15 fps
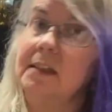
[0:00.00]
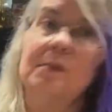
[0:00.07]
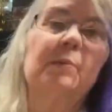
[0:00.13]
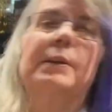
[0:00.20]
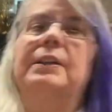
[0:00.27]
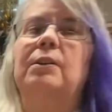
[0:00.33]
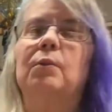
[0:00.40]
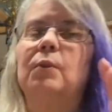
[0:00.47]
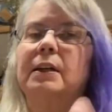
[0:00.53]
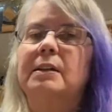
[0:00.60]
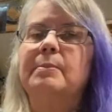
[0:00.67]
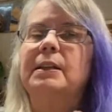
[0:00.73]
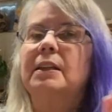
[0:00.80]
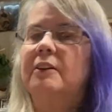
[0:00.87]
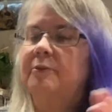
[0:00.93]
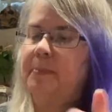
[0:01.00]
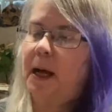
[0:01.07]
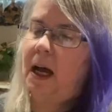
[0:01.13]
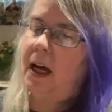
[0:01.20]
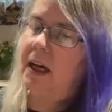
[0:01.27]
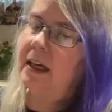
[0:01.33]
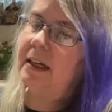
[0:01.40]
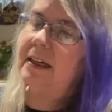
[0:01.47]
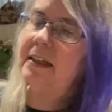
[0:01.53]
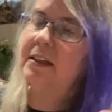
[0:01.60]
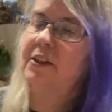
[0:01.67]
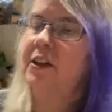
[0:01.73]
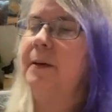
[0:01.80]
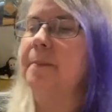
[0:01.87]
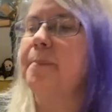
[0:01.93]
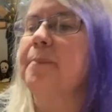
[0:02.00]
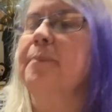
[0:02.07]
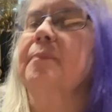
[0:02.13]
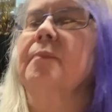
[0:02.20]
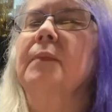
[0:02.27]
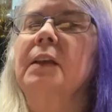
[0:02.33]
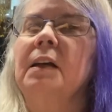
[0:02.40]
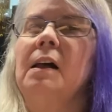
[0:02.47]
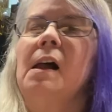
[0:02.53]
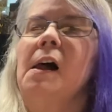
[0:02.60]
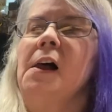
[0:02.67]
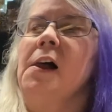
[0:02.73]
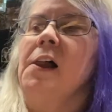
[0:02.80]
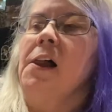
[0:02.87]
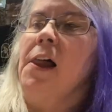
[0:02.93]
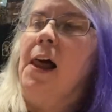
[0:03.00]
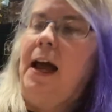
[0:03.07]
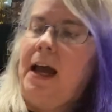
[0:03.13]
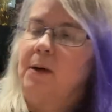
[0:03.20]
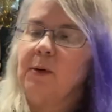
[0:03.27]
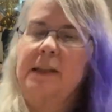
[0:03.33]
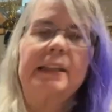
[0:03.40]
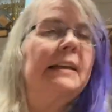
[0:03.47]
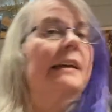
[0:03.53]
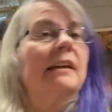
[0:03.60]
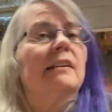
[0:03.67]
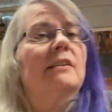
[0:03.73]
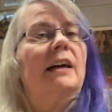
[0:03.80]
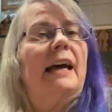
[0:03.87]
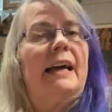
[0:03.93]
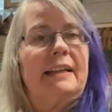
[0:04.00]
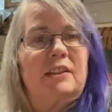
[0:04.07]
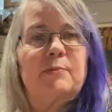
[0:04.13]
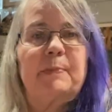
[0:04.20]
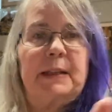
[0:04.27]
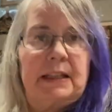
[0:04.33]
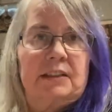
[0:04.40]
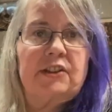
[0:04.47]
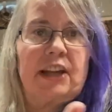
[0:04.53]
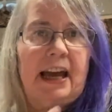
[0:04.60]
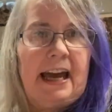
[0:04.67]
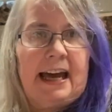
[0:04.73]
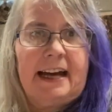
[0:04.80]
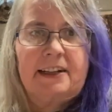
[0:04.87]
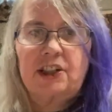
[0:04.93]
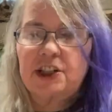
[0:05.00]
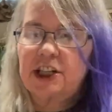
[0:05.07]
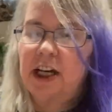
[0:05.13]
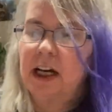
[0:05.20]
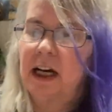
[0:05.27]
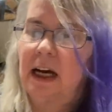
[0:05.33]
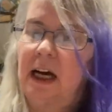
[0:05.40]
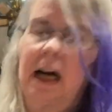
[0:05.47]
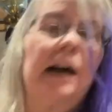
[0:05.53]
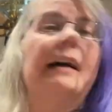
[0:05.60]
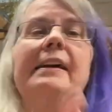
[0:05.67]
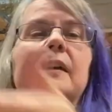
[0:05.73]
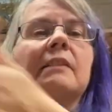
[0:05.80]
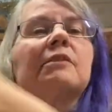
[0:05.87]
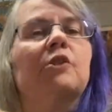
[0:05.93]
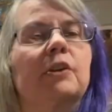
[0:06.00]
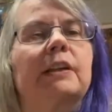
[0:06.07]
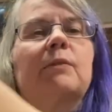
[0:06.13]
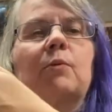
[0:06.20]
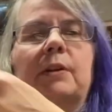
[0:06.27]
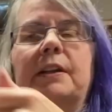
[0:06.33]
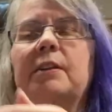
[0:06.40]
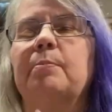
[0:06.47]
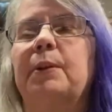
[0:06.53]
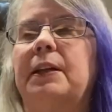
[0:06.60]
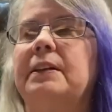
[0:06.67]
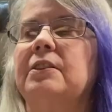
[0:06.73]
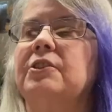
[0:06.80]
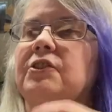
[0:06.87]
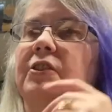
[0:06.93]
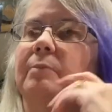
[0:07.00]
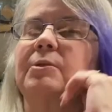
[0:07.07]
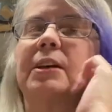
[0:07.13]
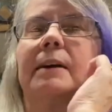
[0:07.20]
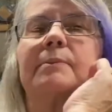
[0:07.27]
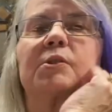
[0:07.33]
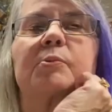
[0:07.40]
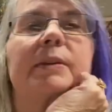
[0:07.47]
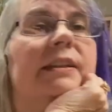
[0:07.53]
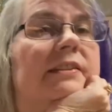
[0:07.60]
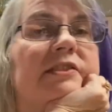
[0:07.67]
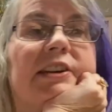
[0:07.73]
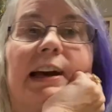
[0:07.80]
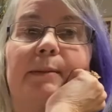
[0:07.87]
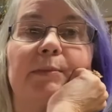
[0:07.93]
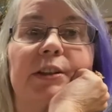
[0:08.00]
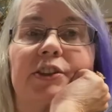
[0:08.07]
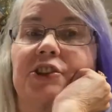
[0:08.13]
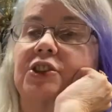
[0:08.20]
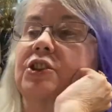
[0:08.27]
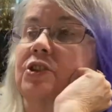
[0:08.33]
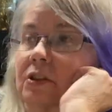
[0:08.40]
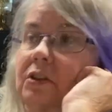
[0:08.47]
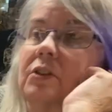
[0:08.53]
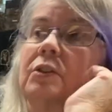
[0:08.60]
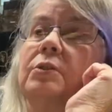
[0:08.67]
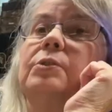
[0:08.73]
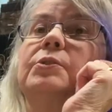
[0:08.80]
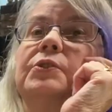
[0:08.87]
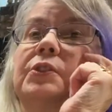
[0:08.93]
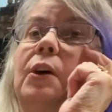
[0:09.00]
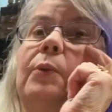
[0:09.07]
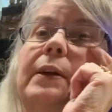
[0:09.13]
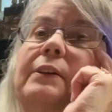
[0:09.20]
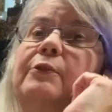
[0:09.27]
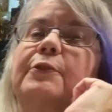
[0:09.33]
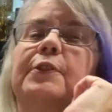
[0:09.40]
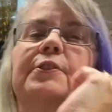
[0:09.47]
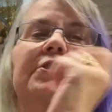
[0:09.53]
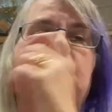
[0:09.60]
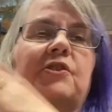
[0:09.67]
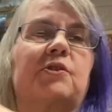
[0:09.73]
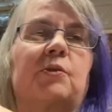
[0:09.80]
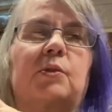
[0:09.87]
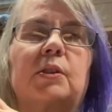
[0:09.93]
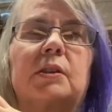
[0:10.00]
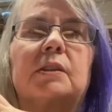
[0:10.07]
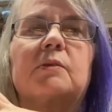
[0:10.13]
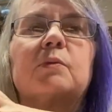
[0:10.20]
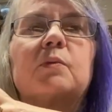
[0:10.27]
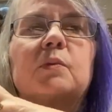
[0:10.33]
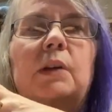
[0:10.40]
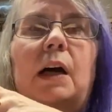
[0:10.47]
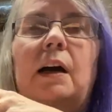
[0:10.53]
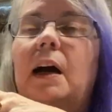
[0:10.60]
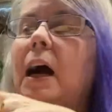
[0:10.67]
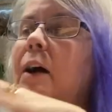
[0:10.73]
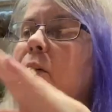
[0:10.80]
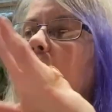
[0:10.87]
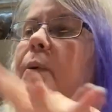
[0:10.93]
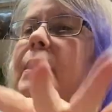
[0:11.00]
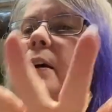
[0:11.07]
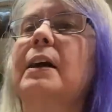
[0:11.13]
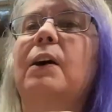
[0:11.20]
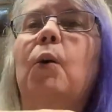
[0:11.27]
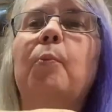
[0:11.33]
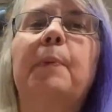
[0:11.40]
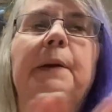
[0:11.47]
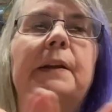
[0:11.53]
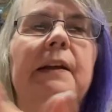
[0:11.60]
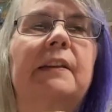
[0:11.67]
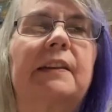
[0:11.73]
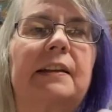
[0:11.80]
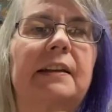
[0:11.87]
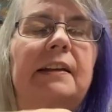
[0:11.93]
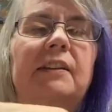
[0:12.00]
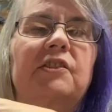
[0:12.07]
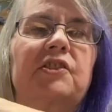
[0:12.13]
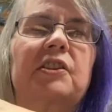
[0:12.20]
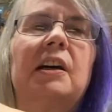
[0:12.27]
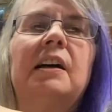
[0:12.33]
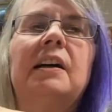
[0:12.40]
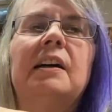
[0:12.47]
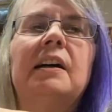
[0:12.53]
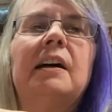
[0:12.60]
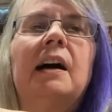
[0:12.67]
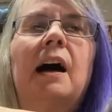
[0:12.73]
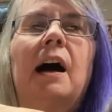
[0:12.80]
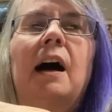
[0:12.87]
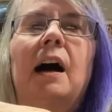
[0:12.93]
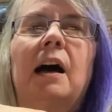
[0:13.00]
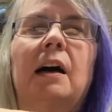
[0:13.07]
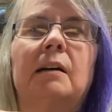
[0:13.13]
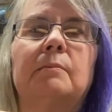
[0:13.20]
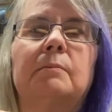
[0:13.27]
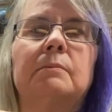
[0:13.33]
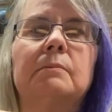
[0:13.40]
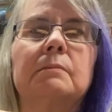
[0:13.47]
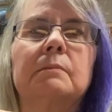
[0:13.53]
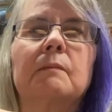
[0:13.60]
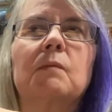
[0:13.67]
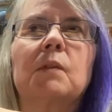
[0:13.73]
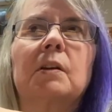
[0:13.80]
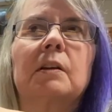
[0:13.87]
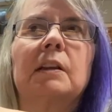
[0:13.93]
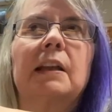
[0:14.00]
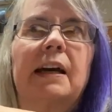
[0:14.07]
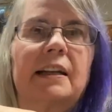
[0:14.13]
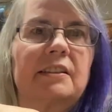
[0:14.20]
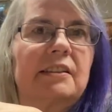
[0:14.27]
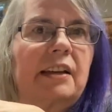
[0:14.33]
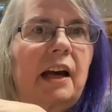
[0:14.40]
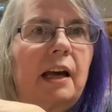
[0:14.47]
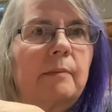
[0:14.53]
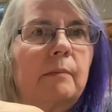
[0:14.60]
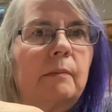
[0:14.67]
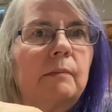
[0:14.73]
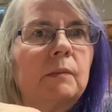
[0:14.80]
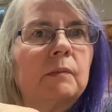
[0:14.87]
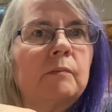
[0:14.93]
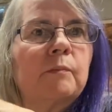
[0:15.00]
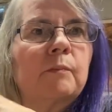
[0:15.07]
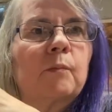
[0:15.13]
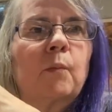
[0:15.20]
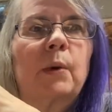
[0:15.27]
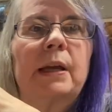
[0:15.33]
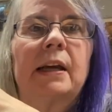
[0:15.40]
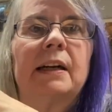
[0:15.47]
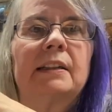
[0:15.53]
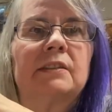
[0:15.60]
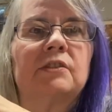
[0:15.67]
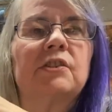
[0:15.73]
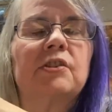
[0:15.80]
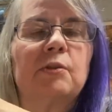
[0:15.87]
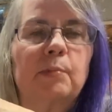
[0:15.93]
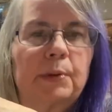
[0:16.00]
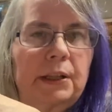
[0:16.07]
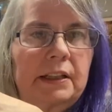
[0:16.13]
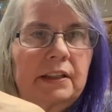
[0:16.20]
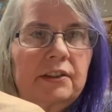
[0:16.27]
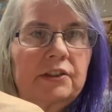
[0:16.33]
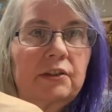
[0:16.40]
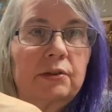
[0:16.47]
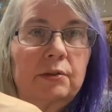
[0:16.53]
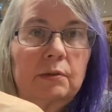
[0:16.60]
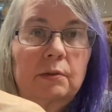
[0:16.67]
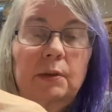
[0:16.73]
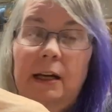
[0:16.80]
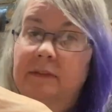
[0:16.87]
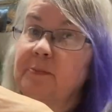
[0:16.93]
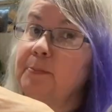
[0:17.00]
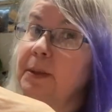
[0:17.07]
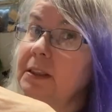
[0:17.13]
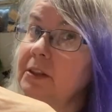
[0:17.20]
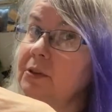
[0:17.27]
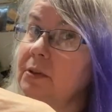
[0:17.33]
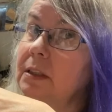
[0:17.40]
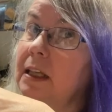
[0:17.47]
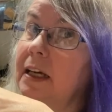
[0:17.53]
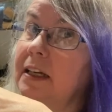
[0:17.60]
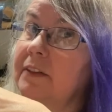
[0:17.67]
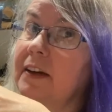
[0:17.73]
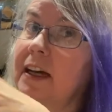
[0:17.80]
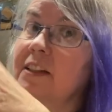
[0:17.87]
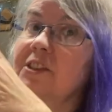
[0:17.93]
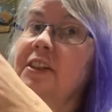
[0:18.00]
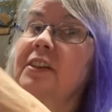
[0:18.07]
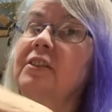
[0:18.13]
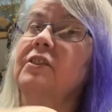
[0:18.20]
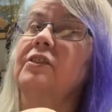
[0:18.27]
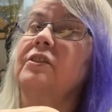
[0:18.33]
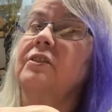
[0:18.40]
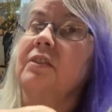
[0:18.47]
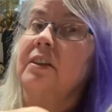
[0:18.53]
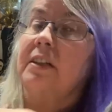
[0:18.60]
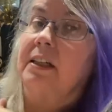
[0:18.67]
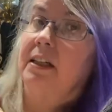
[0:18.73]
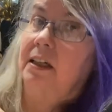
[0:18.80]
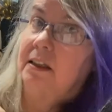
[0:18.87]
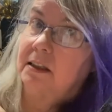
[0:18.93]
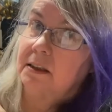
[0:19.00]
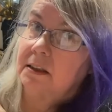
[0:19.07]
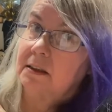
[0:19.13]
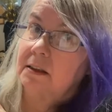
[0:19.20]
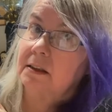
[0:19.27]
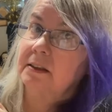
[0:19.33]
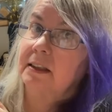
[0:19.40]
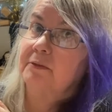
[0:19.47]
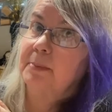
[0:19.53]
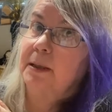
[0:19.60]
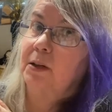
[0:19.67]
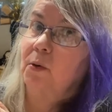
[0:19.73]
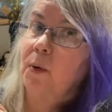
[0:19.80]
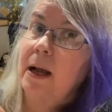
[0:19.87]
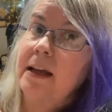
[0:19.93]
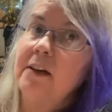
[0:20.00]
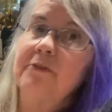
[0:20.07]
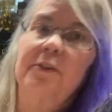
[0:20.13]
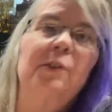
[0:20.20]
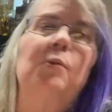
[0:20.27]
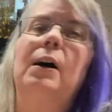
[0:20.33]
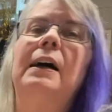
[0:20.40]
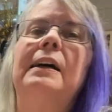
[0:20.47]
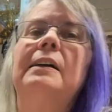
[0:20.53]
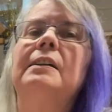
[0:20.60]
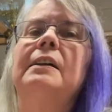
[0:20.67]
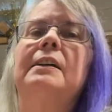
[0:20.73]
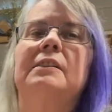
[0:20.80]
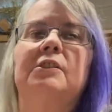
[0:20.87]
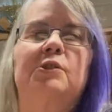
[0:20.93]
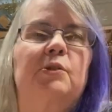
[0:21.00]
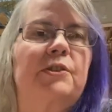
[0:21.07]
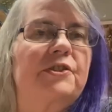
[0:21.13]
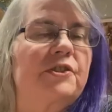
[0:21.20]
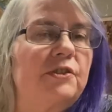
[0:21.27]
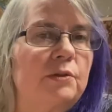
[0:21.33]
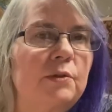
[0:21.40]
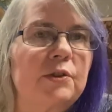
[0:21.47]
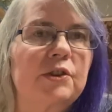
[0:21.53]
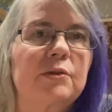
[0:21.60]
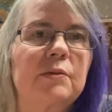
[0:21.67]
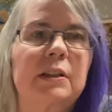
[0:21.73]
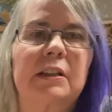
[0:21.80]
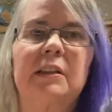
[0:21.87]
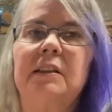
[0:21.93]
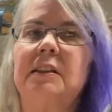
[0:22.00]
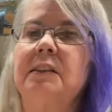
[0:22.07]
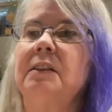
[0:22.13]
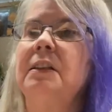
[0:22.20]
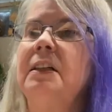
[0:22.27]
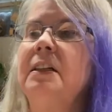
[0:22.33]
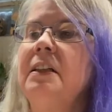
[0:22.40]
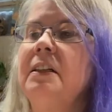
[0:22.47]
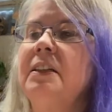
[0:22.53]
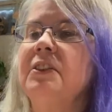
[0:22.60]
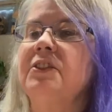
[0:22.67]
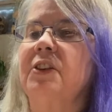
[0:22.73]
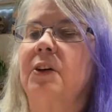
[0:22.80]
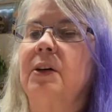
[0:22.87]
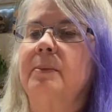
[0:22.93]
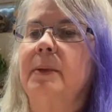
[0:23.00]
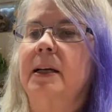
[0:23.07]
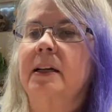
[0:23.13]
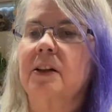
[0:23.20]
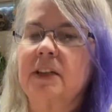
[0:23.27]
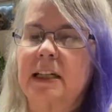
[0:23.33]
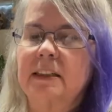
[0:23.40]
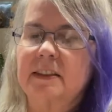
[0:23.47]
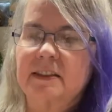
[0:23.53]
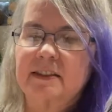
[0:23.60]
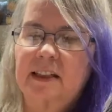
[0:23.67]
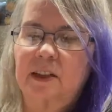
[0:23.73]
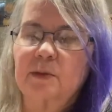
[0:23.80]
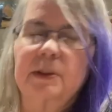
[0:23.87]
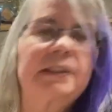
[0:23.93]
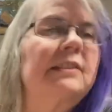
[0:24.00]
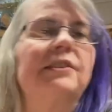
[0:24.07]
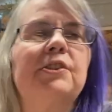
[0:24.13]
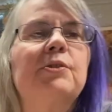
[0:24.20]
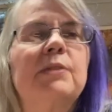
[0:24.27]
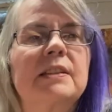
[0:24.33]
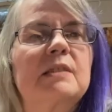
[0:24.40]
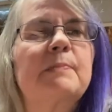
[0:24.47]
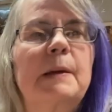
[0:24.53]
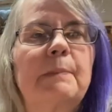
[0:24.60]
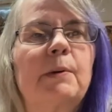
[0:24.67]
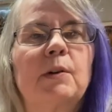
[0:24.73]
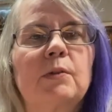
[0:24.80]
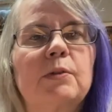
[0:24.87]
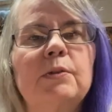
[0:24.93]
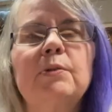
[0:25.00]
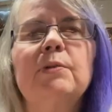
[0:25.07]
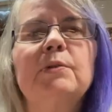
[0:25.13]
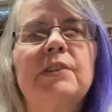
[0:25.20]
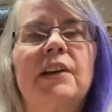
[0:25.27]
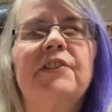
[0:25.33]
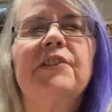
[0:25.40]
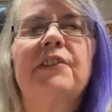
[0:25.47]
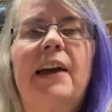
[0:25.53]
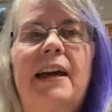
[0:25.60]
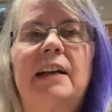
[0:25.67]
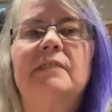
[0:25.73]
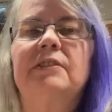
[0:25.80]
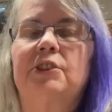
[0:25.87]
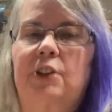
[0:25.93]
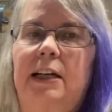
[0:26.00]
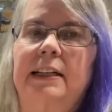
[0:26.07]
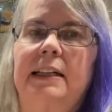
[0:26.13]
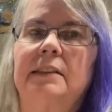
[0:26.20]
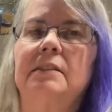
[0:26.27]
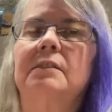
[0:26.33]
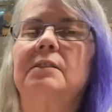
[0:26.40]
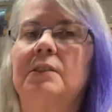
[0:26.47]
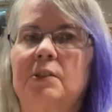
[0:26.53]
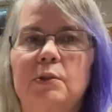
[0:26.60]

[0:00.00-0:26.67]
We don't want to be left behind. And when the eggs begin to hatch, I look at one of the players. Sometimes we establish who's going first or how are we opening things. Last time we had two players who haven't been to a lot of hatchings. They've been away for a while. Eleanor's new to it all. So I'm like, okay, let's start with the newest people. Who doesn't have a dragon?